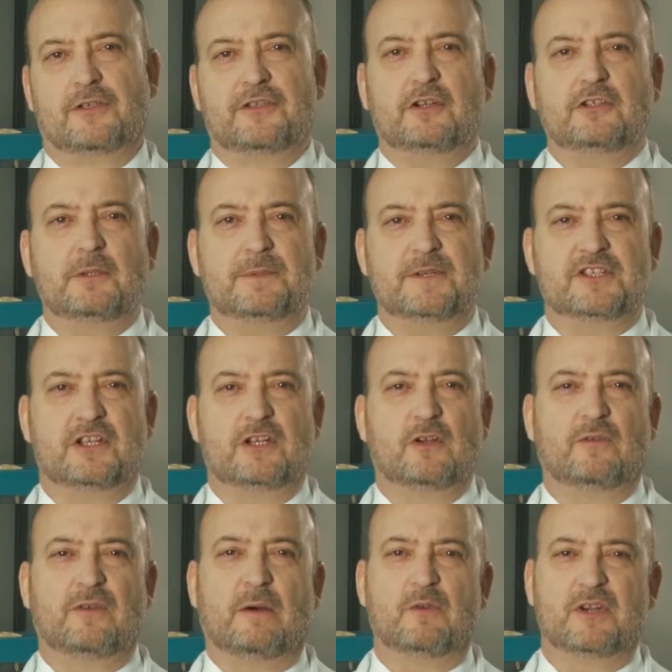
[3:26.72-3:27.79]
30%
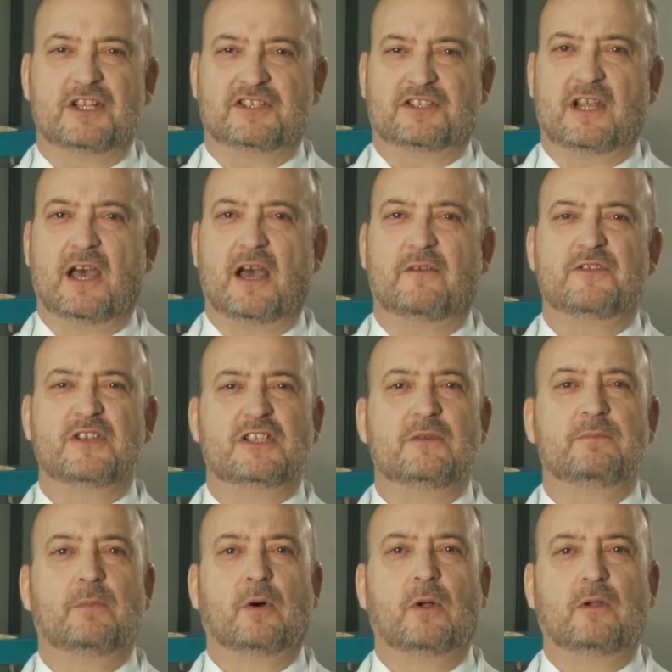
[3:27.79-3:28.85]
of our staff is
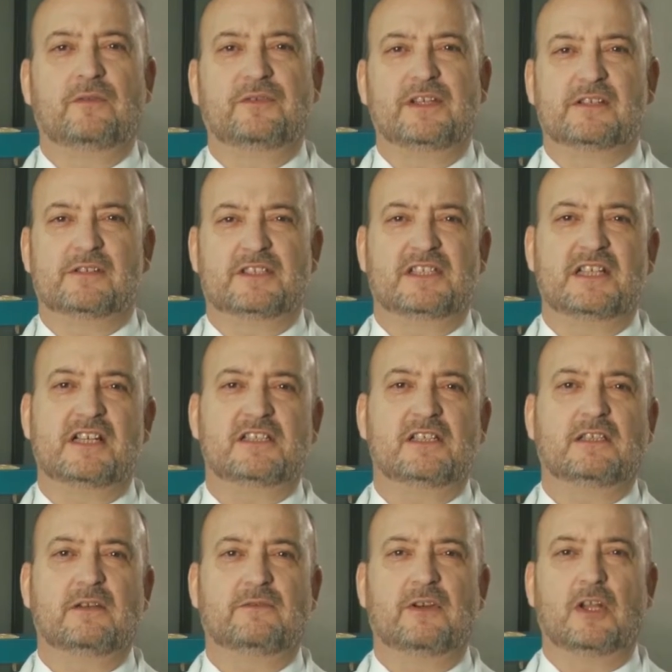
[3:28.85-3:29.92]
involved in research
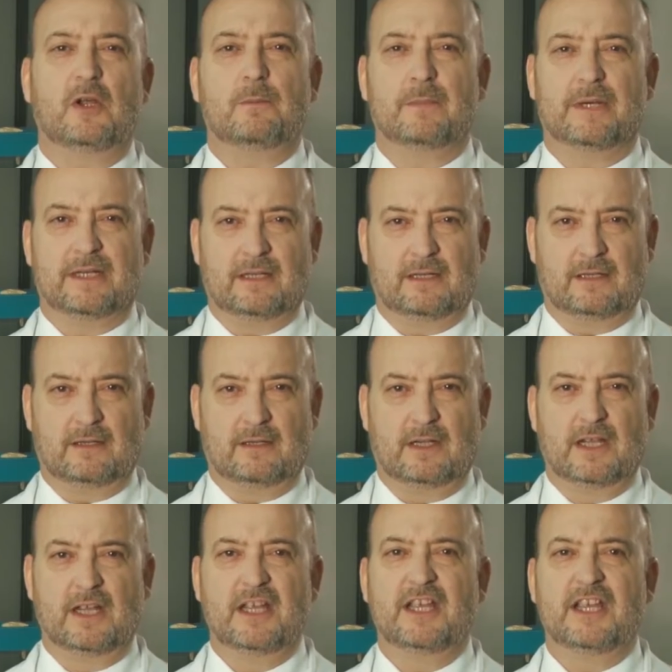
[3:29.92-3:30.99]
and development.
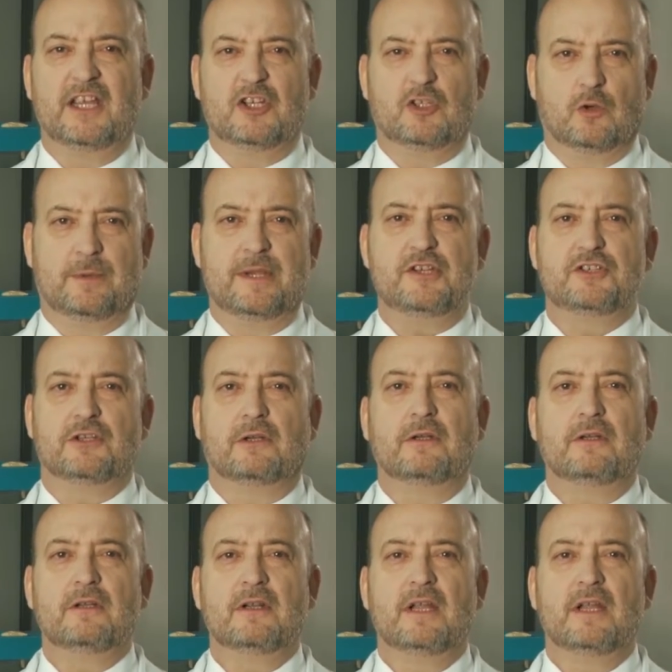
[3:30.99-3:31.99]
Innovation